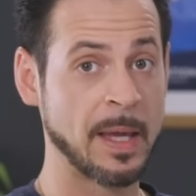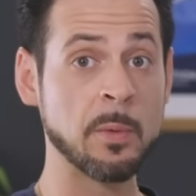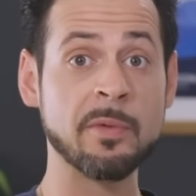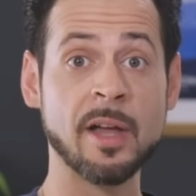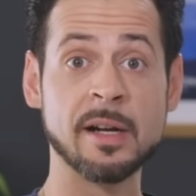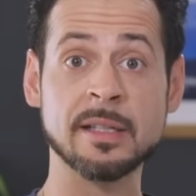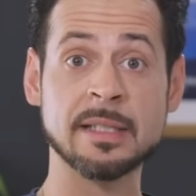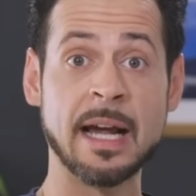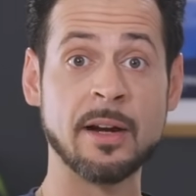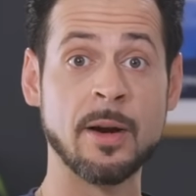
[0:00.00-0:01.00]
And we've got an
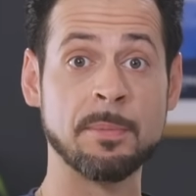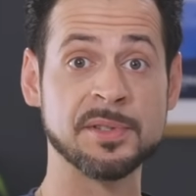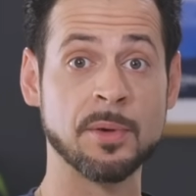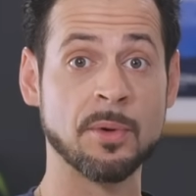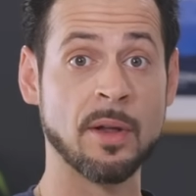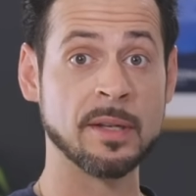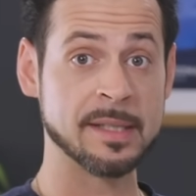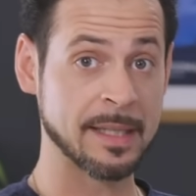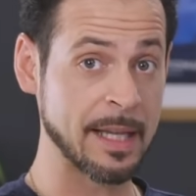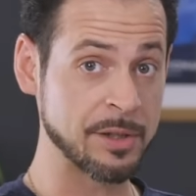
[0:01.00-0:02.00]
entire episode on
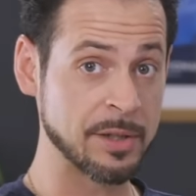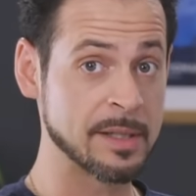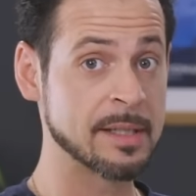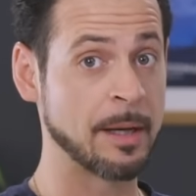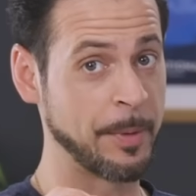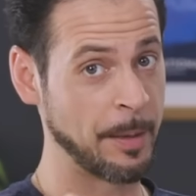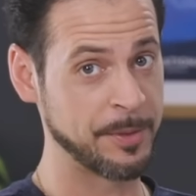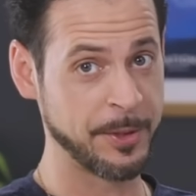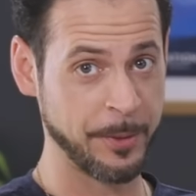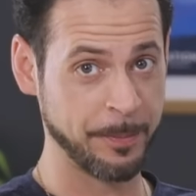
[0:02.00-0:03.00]
selections coming up
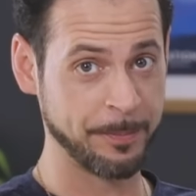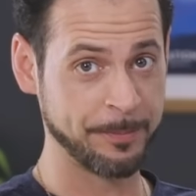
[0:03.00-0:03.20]
soon.